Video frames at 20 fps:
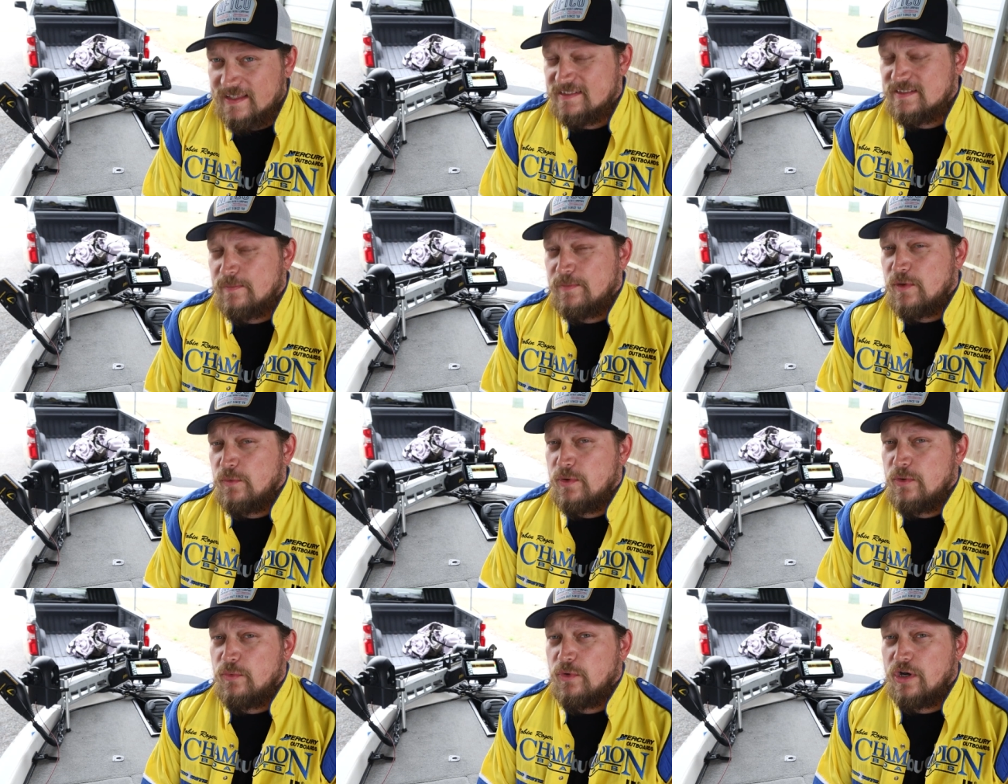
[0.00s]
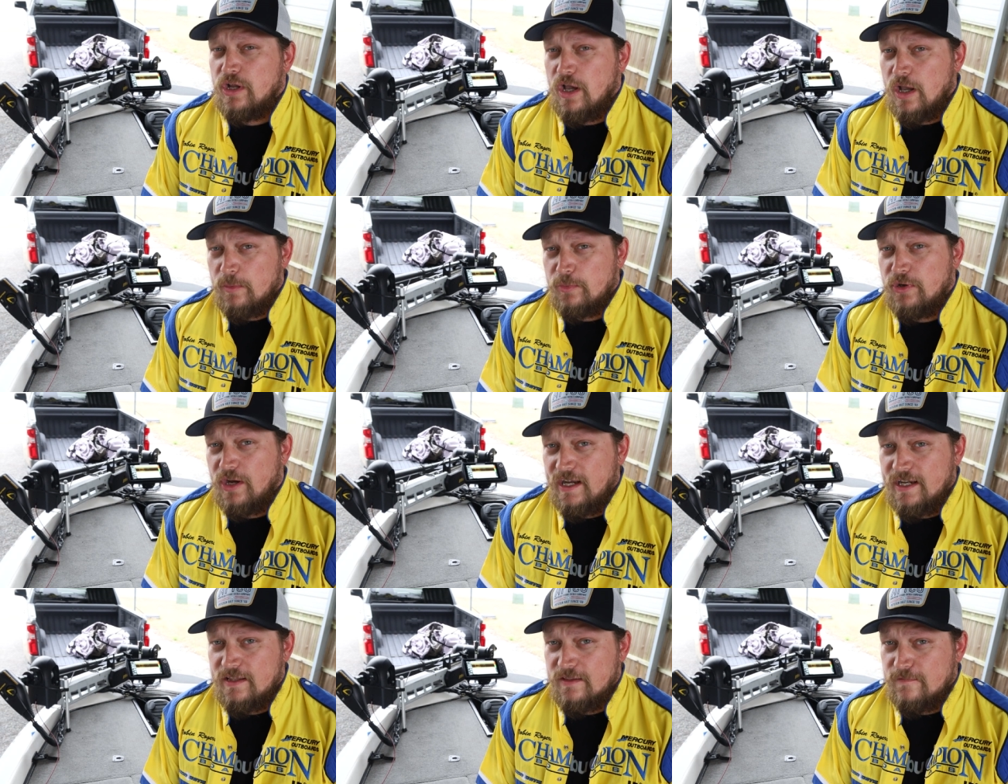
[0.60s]
That's something we wanna
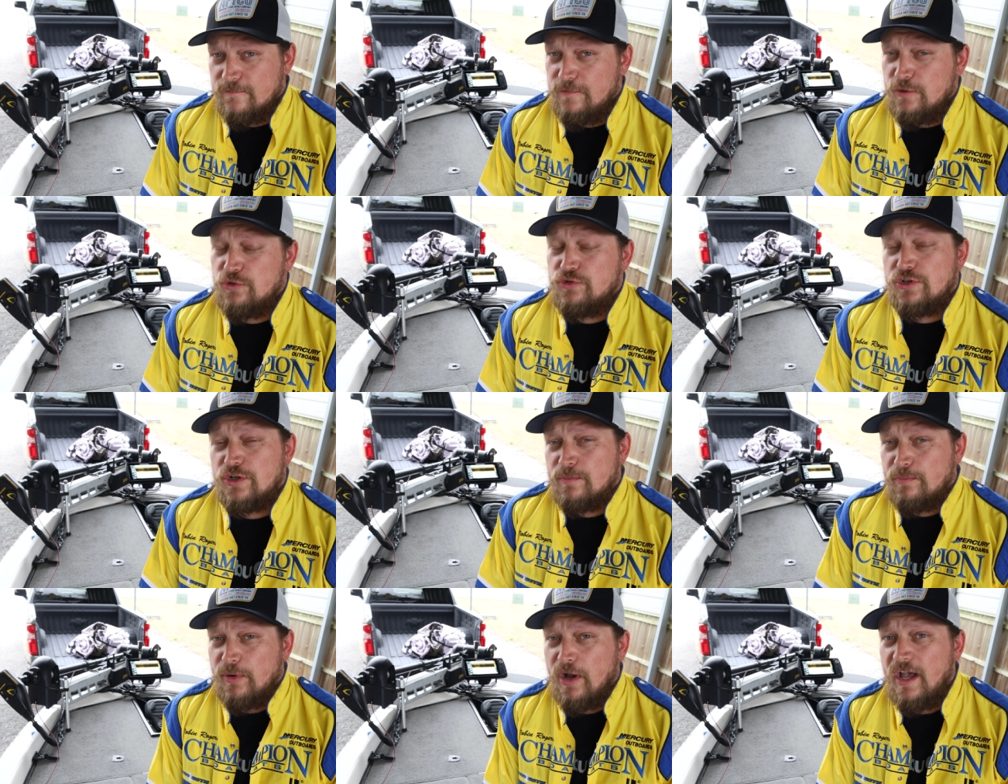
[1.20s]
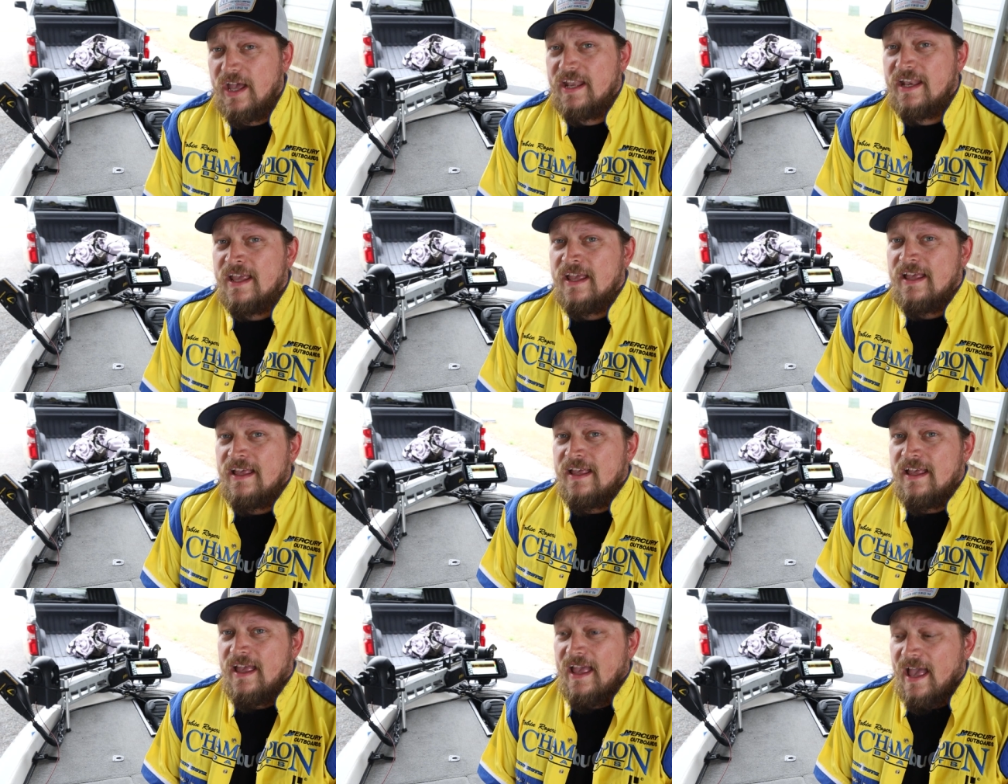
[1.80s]
upgrade in the future, but
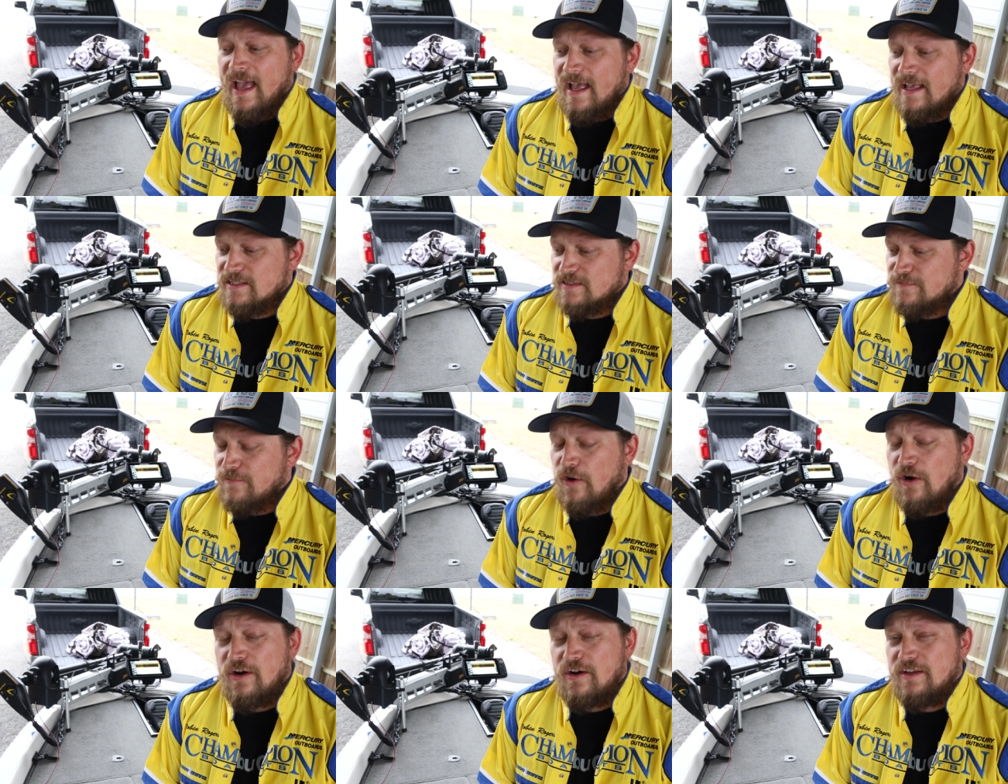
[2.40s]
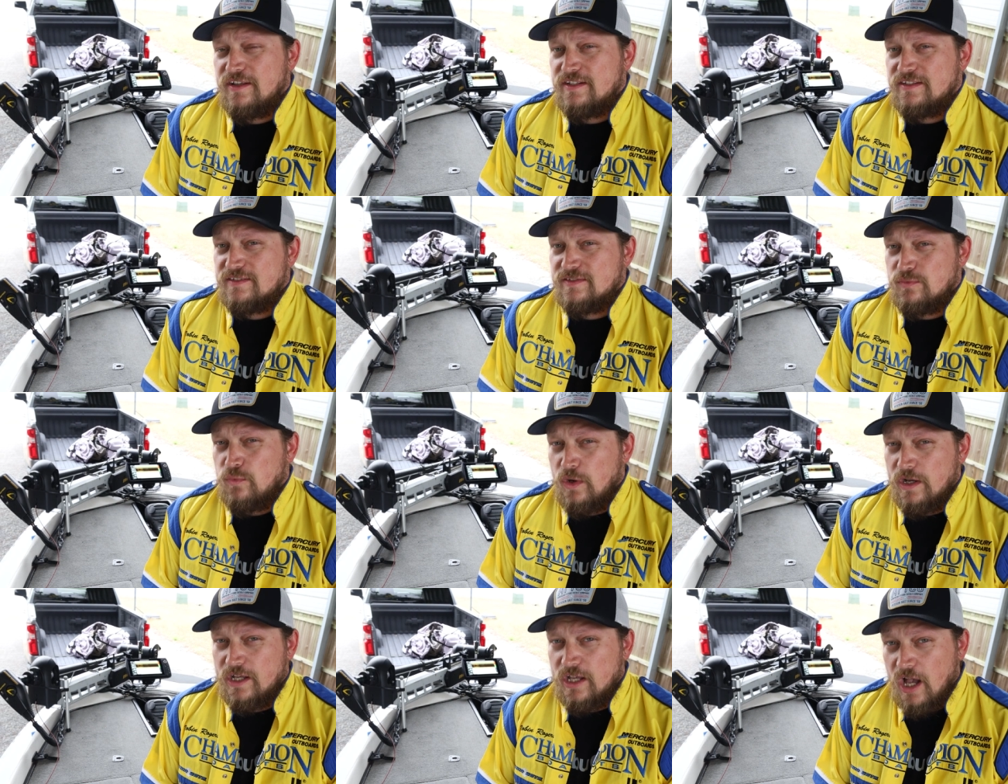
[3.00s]
as far
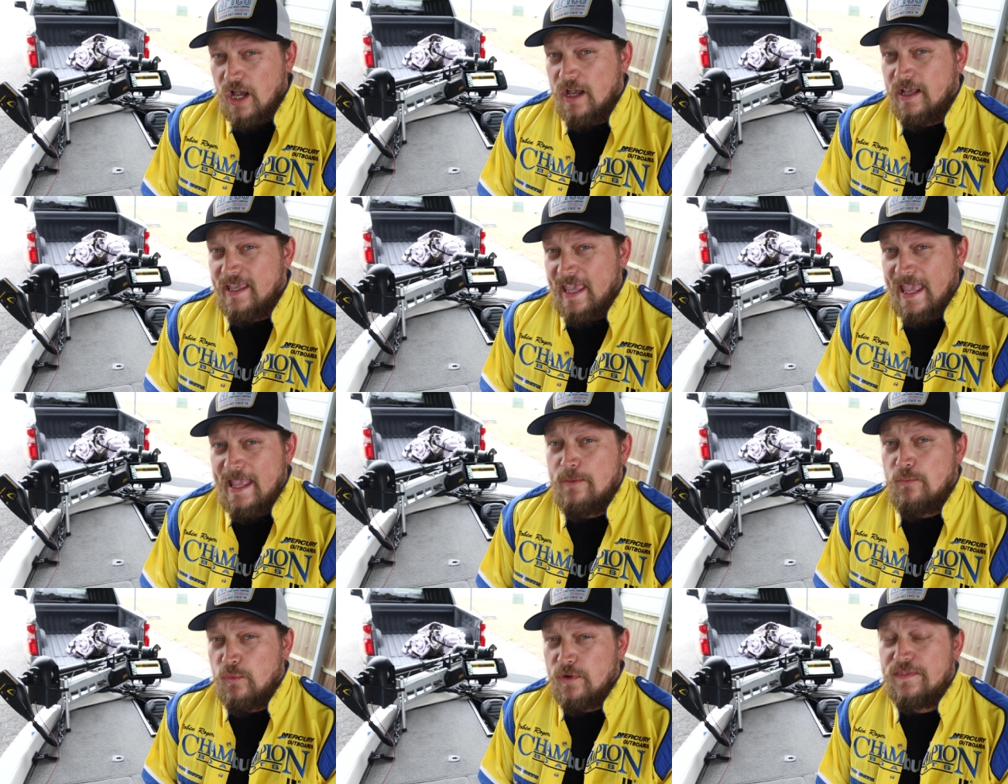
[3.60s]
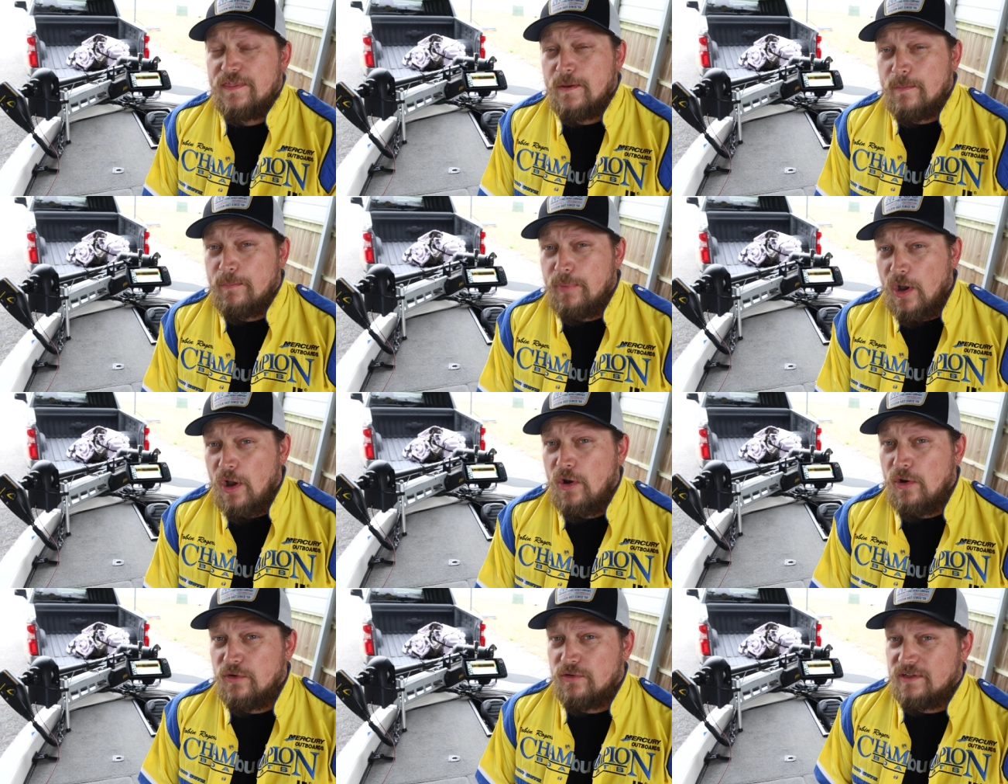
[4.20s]
as what came with the
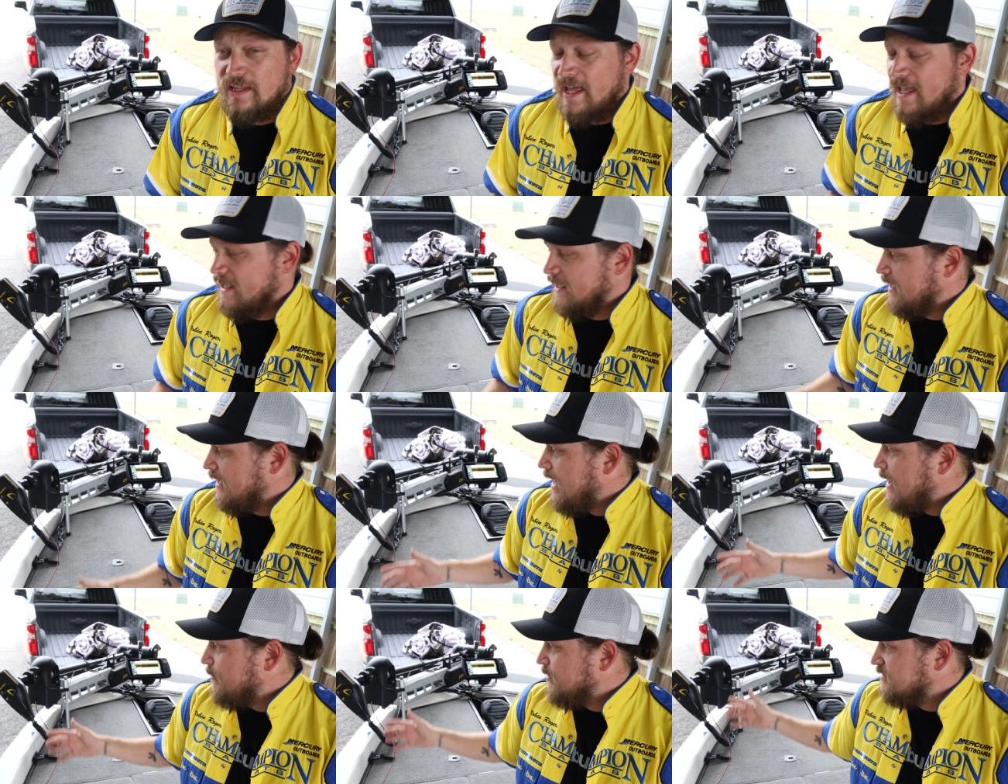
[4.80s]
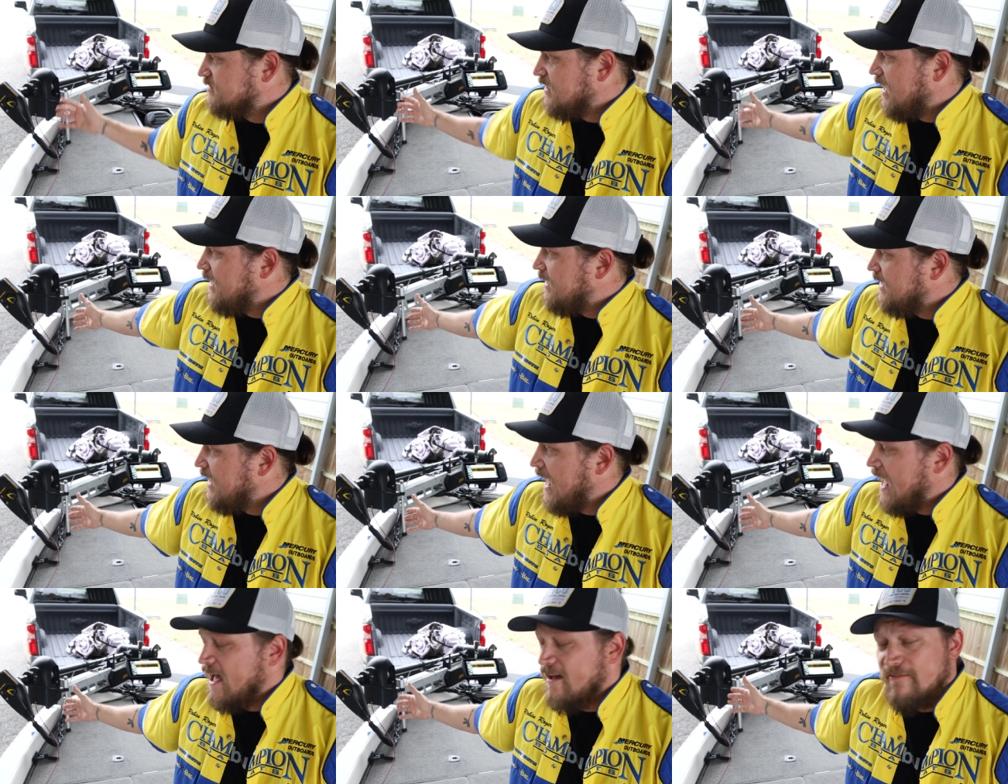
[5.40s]
boat, like I'm
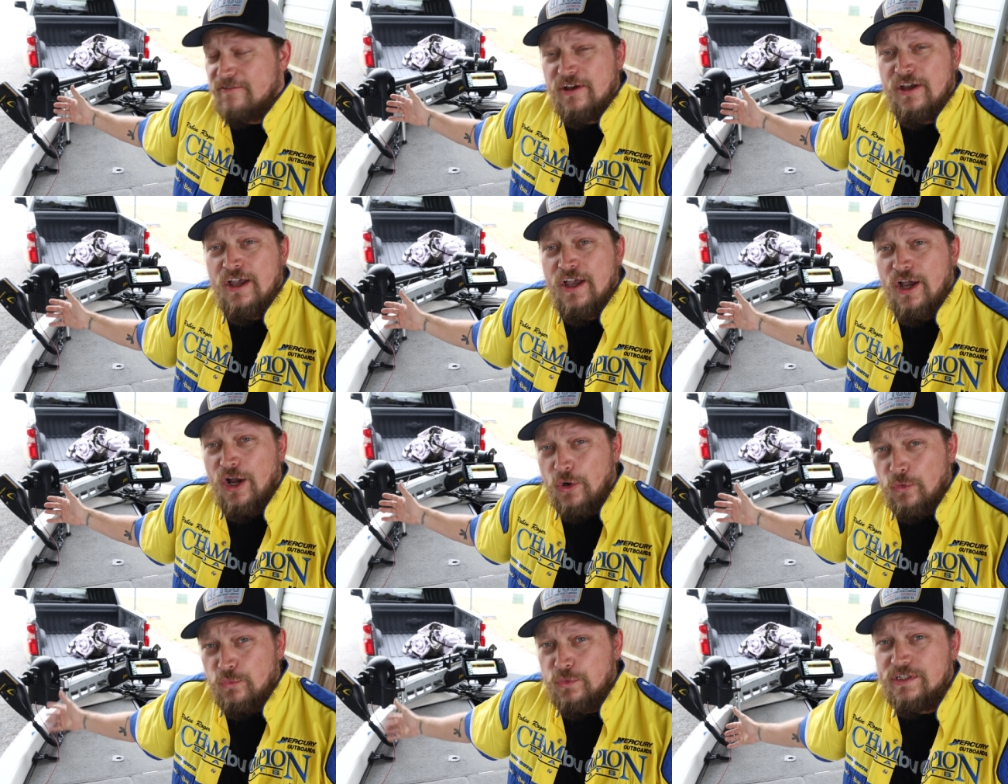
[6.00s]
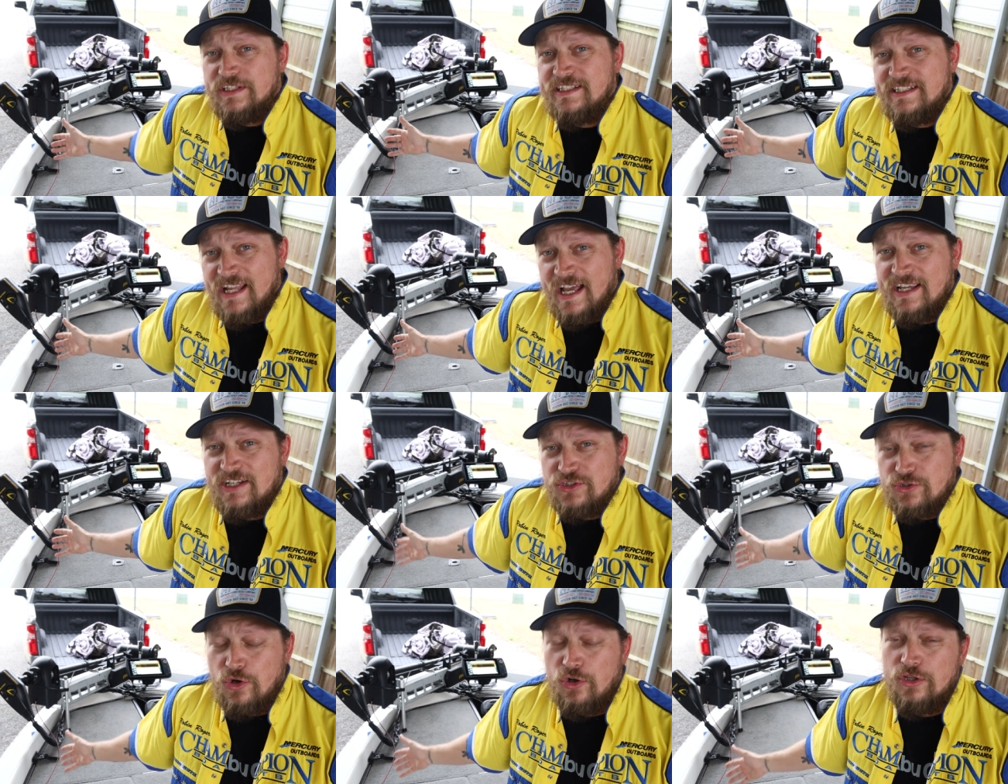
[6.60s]
excited to have a really
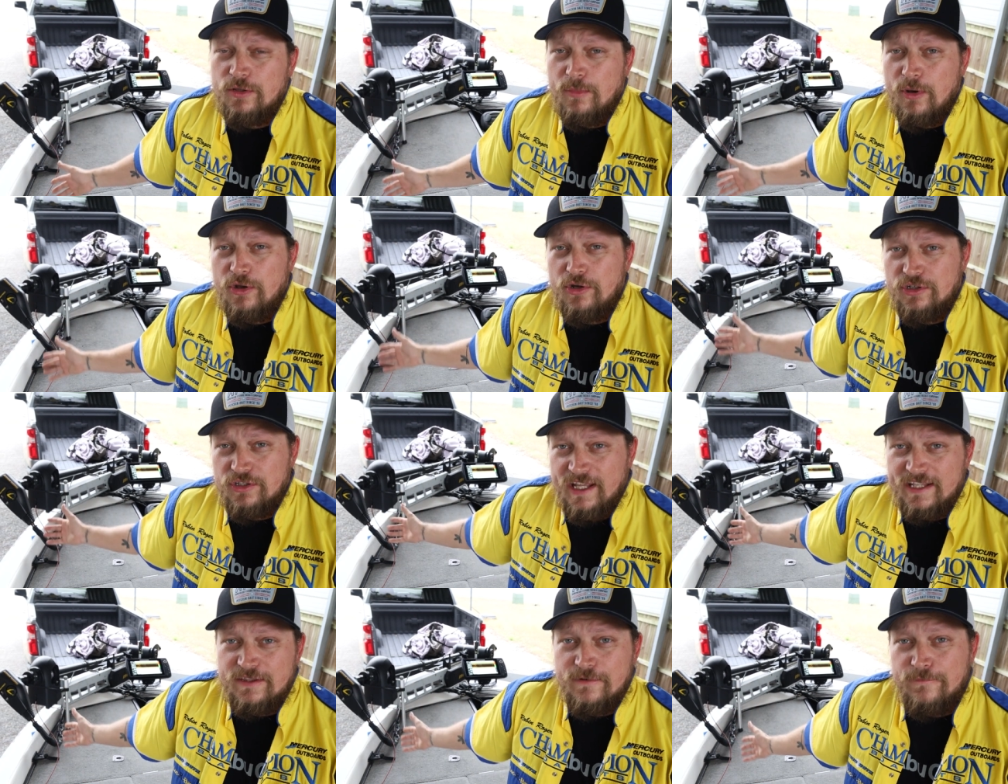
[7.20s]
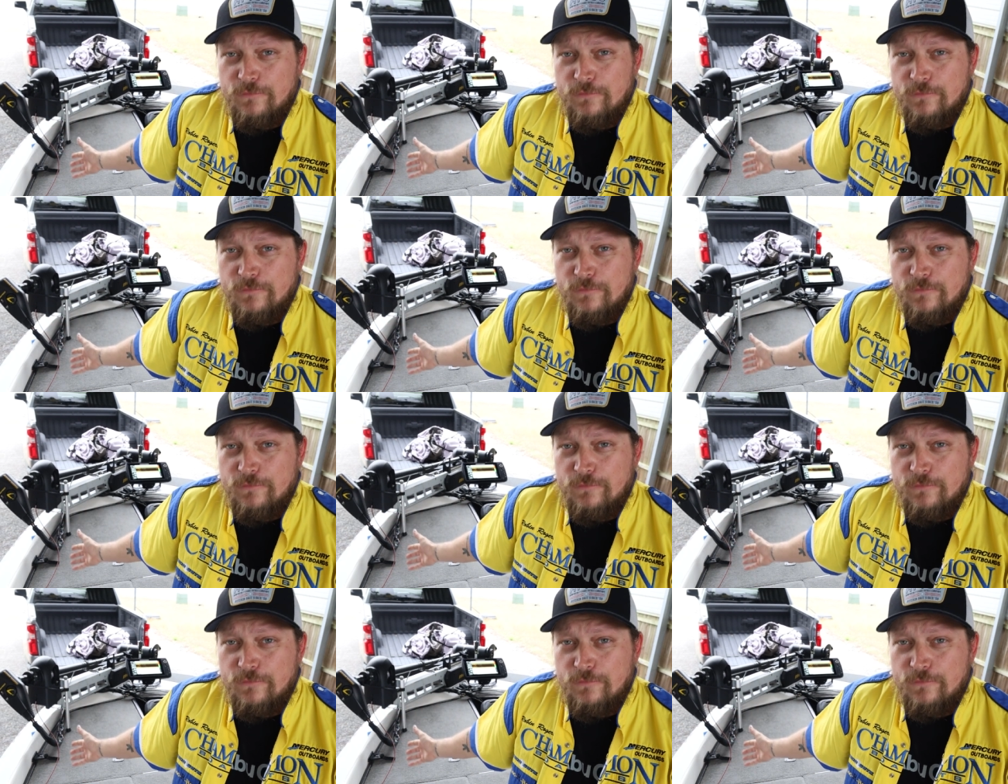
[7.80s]
nice trolling motor like